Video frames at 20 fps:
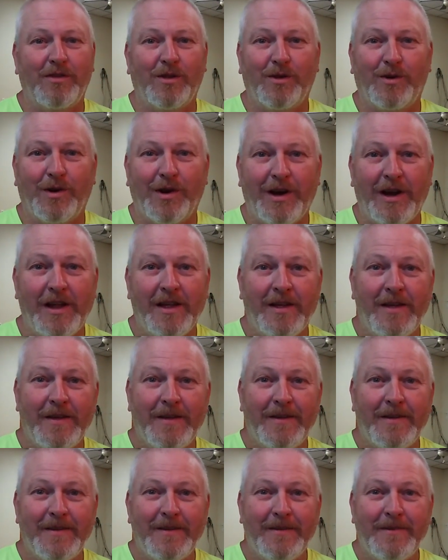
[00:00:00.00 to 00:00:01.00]
glory,
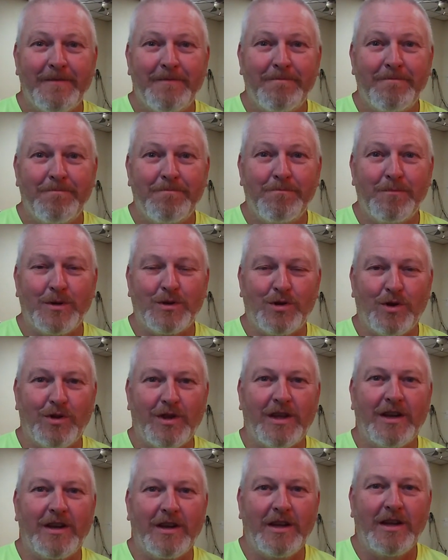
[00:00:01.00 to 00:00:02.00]
but so
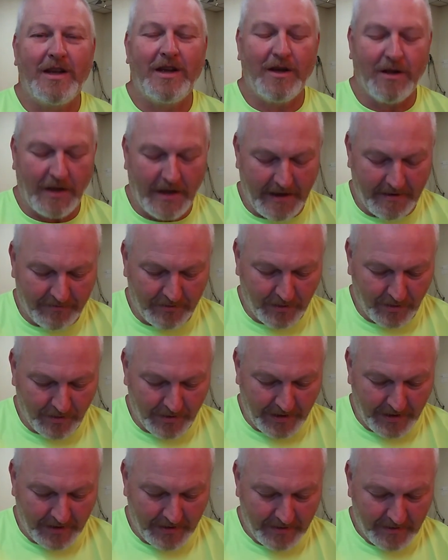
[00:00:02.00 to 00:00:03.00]
that He'll have
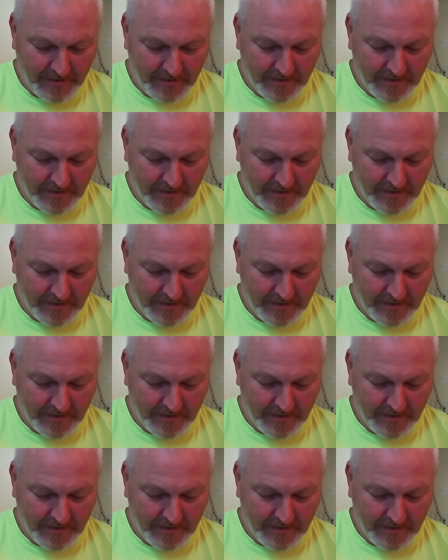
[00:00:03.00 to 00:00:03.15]
glory.